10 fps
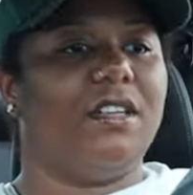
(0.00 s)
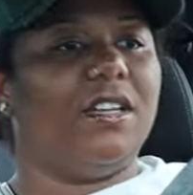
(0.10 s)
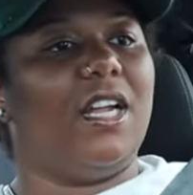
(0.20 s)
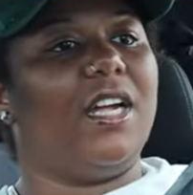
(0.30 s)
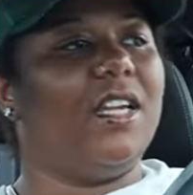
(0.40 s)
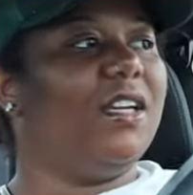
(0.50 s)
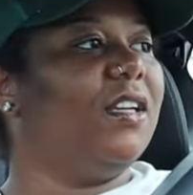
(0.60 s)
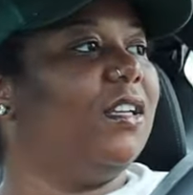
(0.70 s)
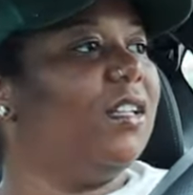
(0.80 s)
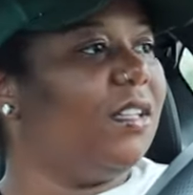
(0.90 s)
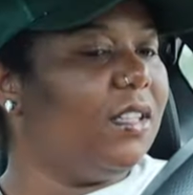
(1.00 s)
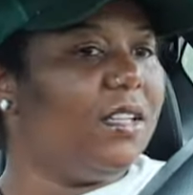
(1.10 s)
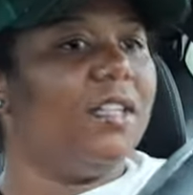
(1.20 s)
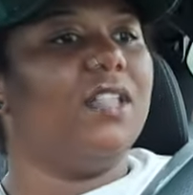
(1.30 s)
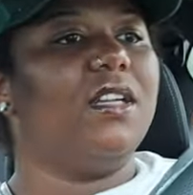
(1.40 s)
Like
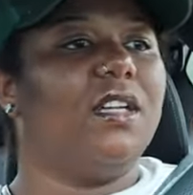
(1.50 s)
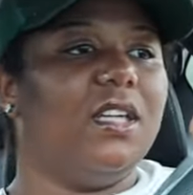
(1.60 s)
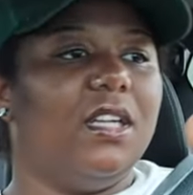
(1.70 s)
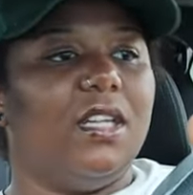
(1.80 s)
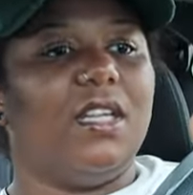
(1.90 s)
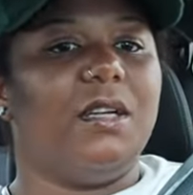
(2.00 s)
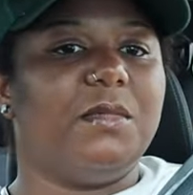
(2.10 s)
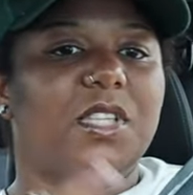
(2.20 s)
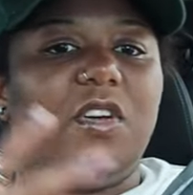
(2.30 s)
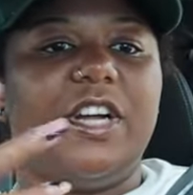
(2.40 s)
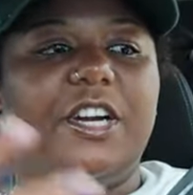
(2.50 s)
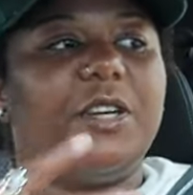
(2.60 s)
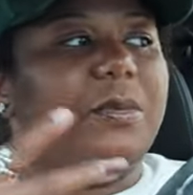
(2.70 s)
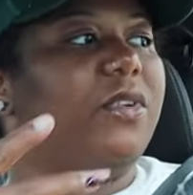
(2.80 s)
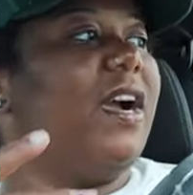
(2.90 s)
I'm so
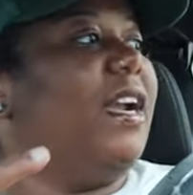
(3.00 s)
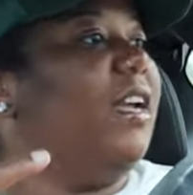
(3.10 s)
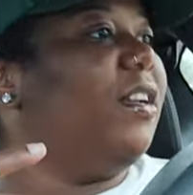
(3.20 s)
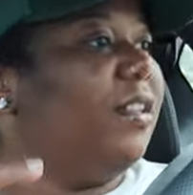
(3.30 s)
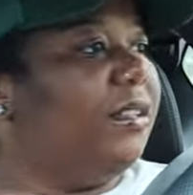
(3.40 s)
irritable right now.